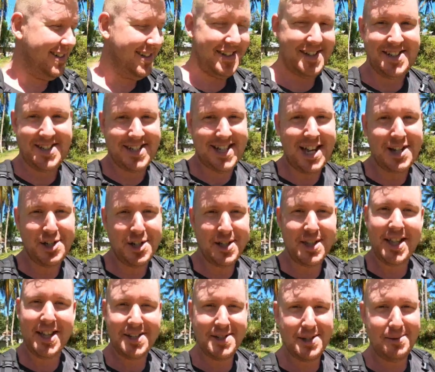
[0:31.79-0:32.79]
sketchy
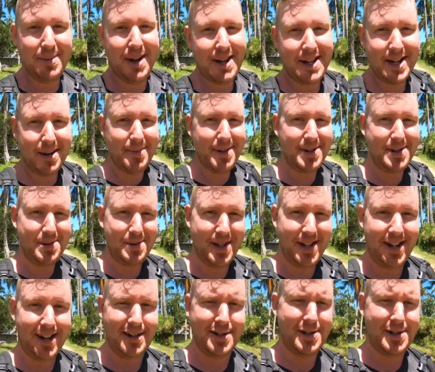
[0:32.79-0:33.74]
things you might come into here.